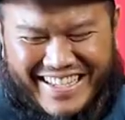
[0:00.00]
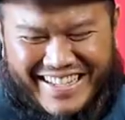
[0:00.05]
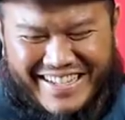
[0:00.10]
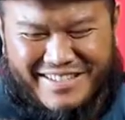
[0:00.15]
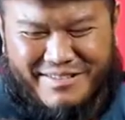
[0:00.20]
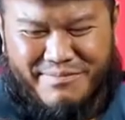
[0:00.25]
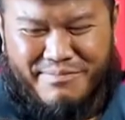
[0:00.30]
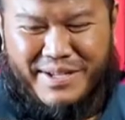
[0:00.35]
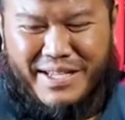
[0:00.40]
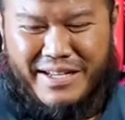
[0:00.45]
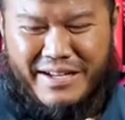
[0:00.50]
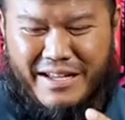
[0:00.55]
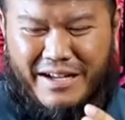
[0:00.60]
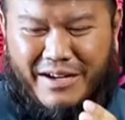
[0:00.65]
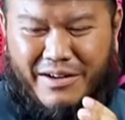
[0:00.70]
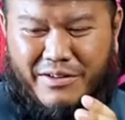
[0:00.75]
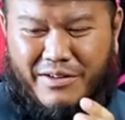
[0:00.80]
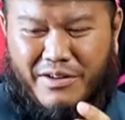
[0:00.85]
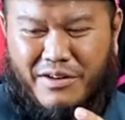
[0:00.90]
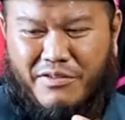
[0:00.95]
It is made
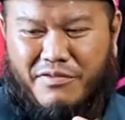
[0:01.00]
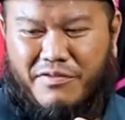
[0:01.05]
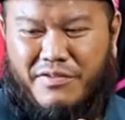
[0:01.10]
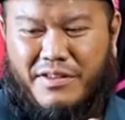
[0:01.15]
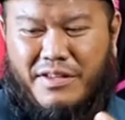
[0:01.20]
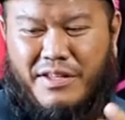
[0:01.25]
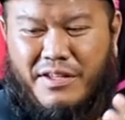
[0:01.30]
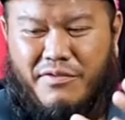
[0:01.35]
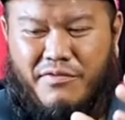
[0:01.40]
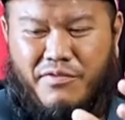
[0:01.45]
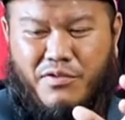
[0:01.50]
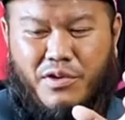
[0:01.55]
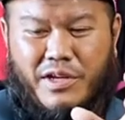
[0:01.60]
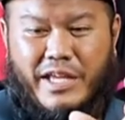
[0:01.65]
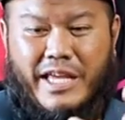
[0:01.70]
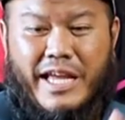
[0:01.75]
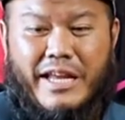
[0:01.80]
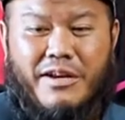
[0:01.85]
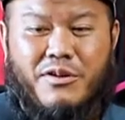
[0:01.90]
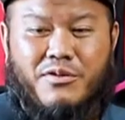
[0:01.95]
out of the
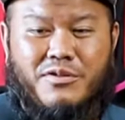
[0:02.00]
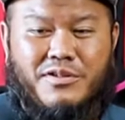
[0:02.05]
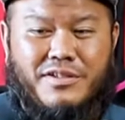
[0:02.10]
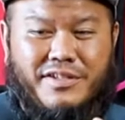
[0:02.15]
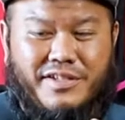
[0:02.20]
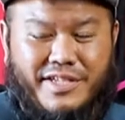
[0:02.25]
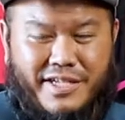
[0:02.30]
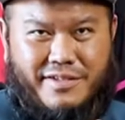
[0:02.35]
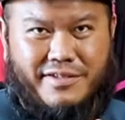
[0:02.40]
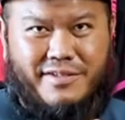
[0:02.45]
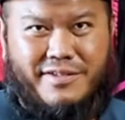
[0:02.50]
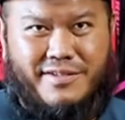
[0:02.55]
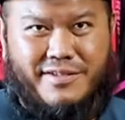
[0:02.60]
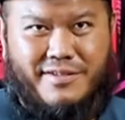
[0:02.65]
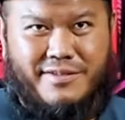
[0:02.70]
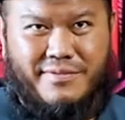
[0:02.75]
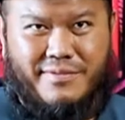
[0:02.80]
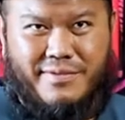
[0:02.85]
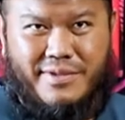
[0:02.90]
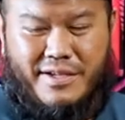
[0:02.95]
Vulcano
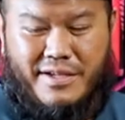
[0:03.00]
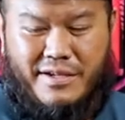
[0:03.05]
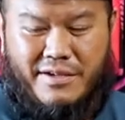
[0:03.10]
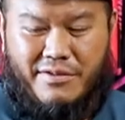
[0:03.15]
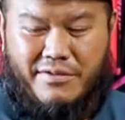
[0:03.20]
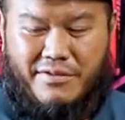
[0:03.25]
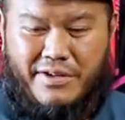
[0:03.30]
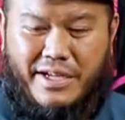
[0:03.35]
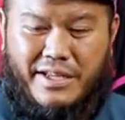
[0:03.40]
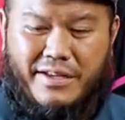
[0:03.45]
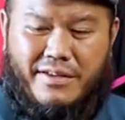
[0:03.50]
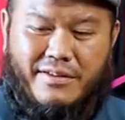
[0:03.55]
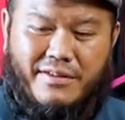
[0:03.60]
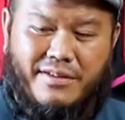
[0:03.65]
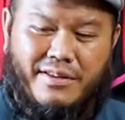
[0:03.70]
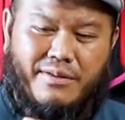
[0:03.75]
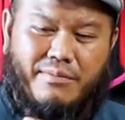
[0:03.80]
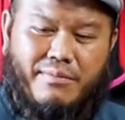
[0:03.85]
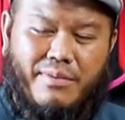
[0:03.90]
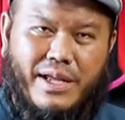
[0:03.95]
discs, right?
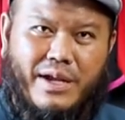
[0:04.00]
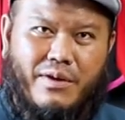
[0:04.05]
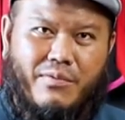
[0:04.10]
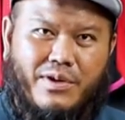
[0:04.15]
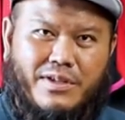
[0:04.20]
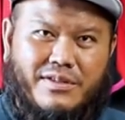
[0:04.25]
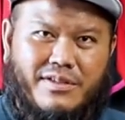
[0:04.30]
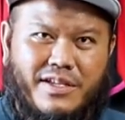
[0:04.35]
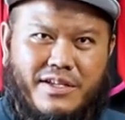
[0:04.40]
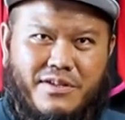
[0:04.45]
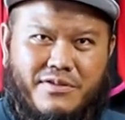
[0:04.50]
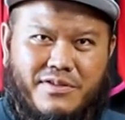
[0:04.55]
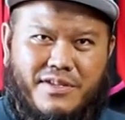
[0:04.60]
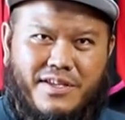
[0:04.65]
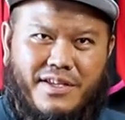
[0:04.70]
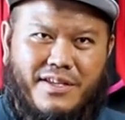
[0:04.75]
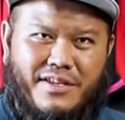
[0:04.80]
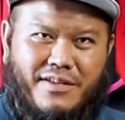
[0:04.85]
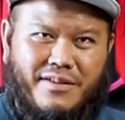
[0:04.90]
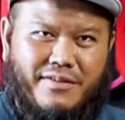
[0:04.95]
The black ones that you
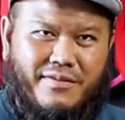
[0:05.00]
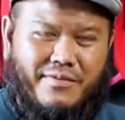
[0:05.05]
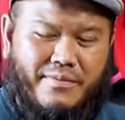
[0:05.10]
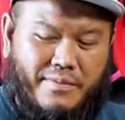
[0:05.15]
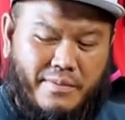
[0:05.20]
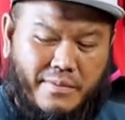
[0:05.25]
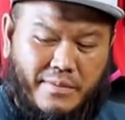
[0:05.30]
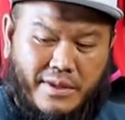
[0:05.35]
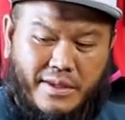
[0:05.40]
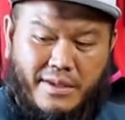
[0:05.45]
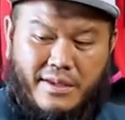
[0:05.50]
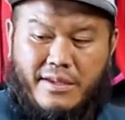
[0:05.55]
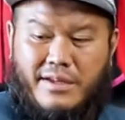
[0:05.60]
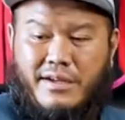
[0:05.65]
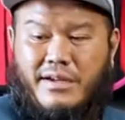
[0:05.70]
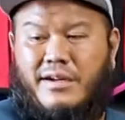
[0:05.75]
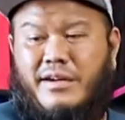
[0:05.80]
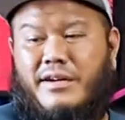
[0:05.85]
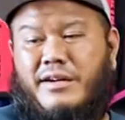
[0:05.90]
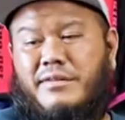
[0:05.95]
see here.
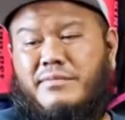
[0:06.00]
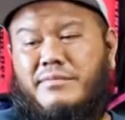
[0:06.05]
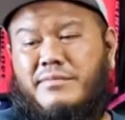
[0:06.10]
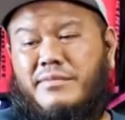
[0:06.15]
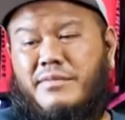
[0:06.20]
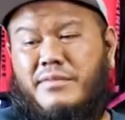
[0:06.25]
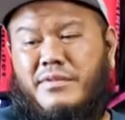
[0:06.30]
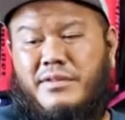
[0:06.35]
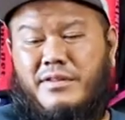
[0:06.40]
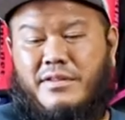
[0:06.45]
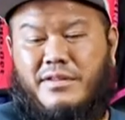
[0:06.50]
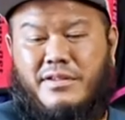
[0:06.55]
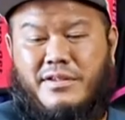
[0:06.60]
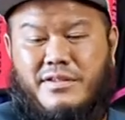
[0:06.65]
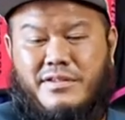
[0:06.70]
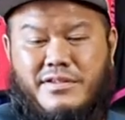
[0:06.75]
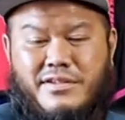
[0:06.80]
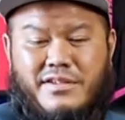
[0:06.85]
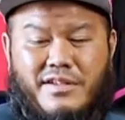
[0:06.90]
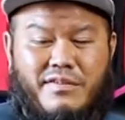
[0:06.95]

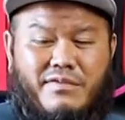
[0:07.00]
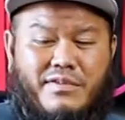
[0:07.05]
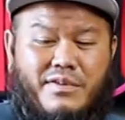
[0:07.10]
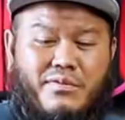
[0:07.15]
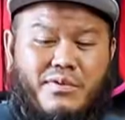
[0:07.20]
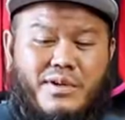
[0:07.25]
The silver